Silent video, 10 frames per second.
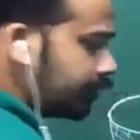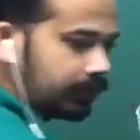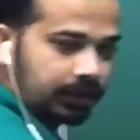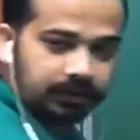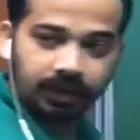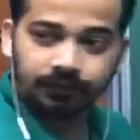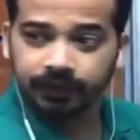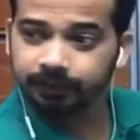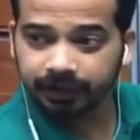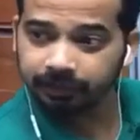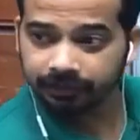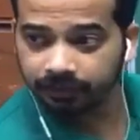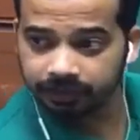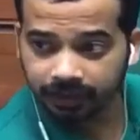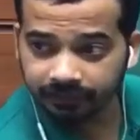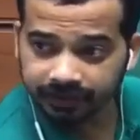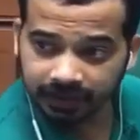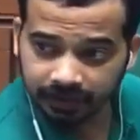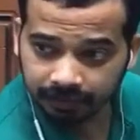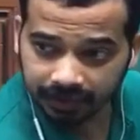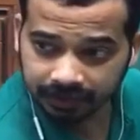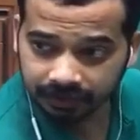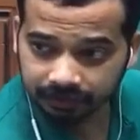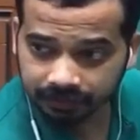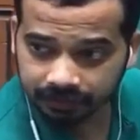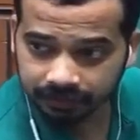Then surface becomes closed surface. Can you imagine that one?